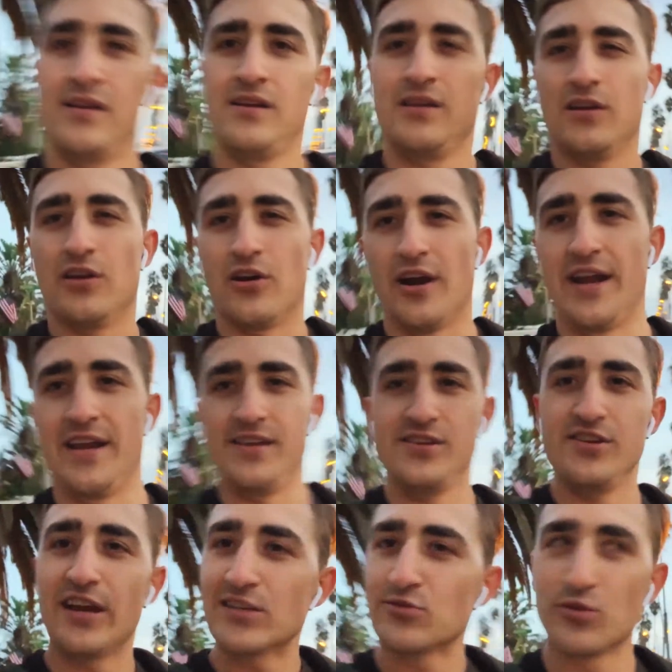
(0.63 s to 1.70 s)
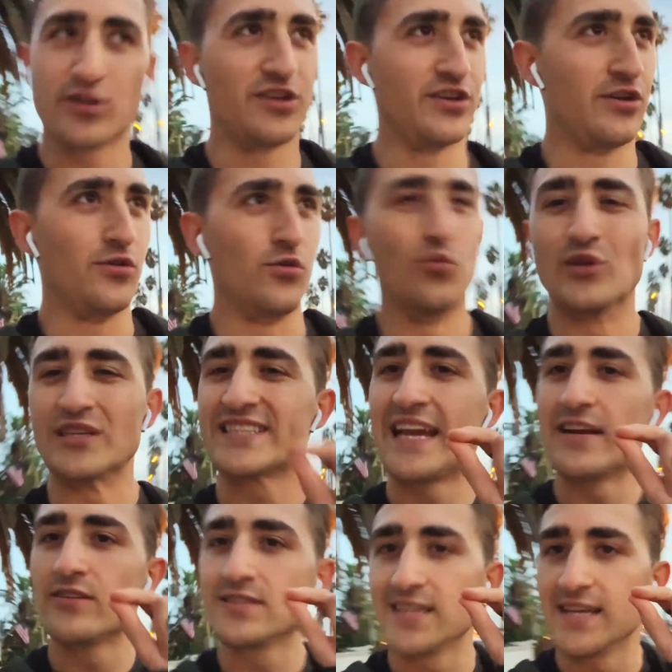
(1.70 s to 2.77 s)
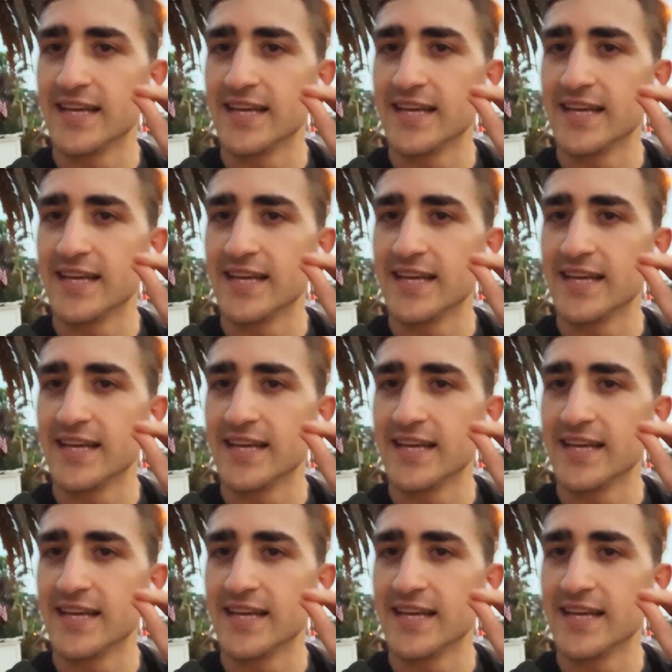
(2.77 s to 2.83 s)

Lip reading: All right, you guys want to know what scares